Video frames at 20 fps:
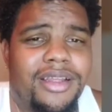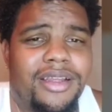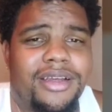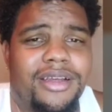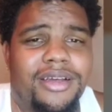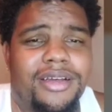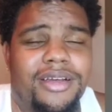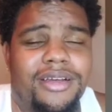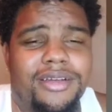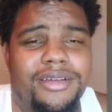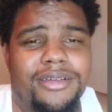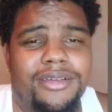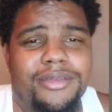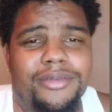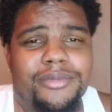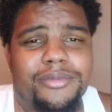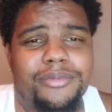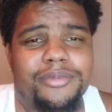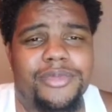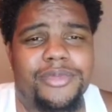
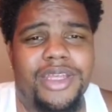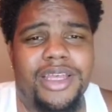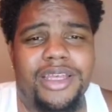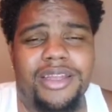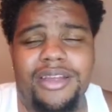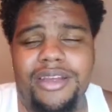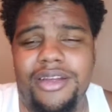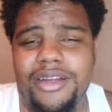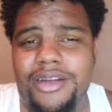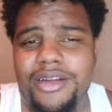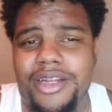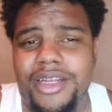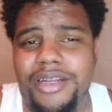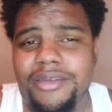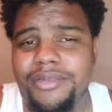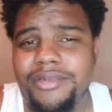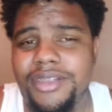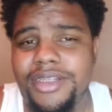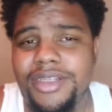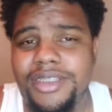Um, I done heard
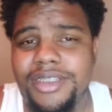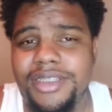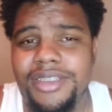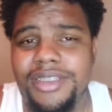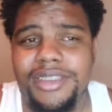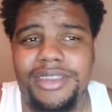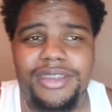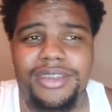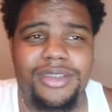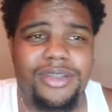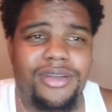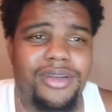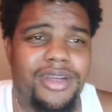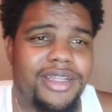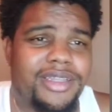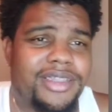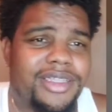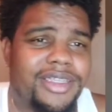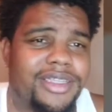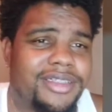every other diss song. I
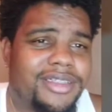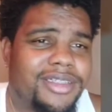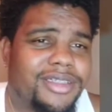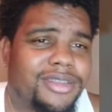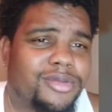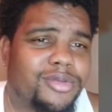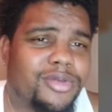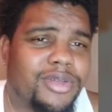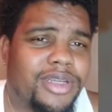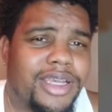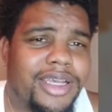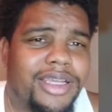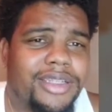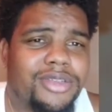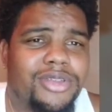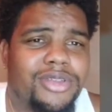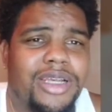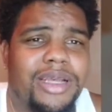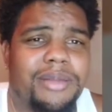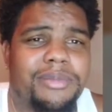think this one got
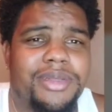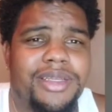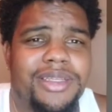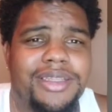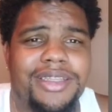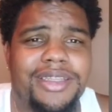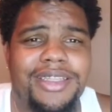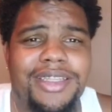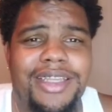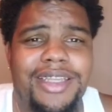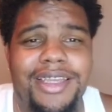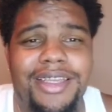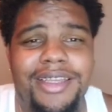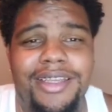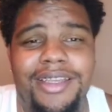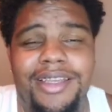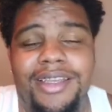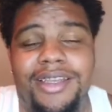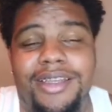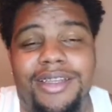dropped the other day.
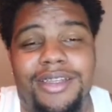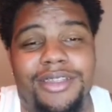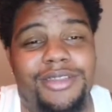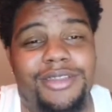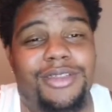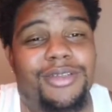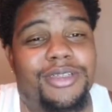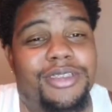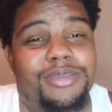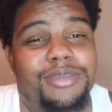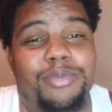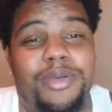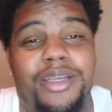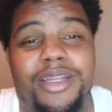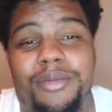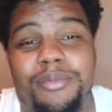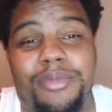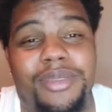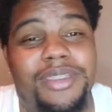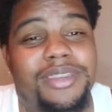So this
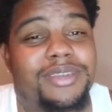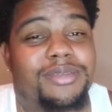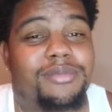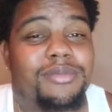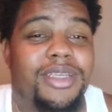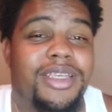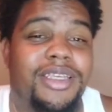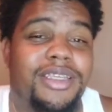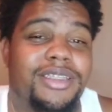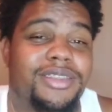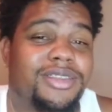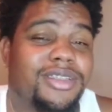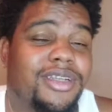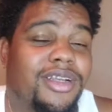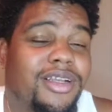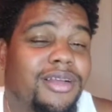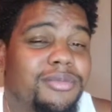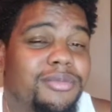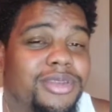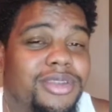better be some heat, So
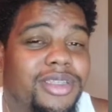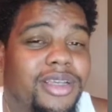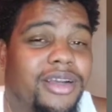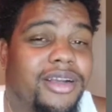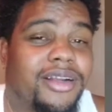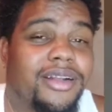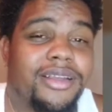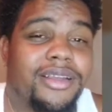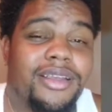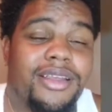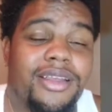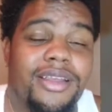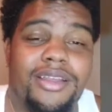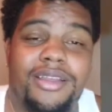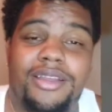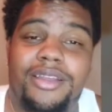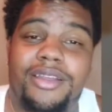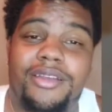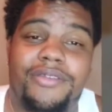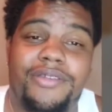I'm sorry.
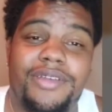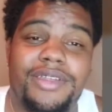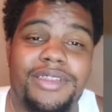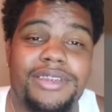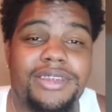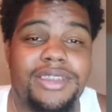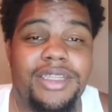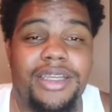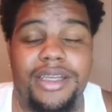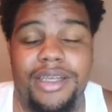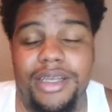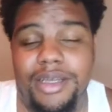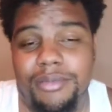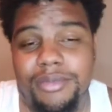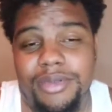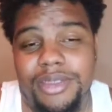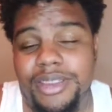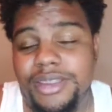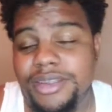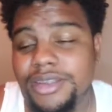If it's not, I'm
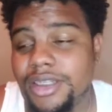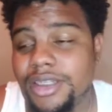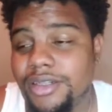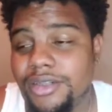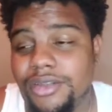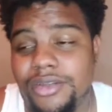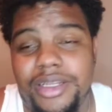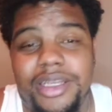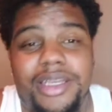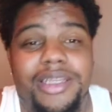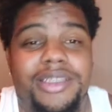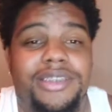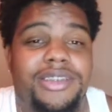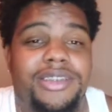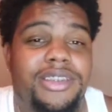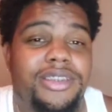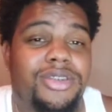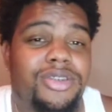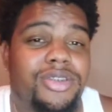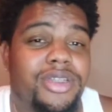gonna let y'all know that
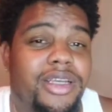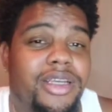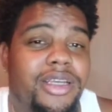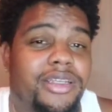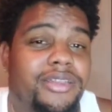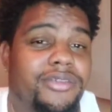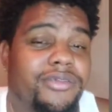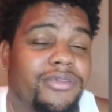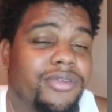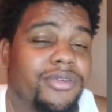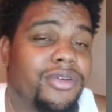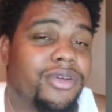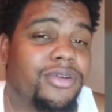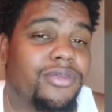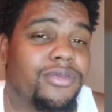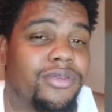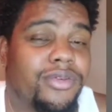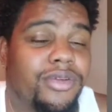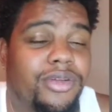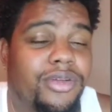shit trash for real,
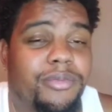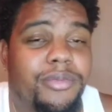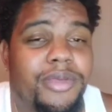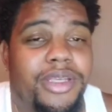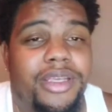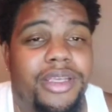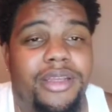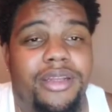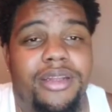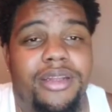for real, man.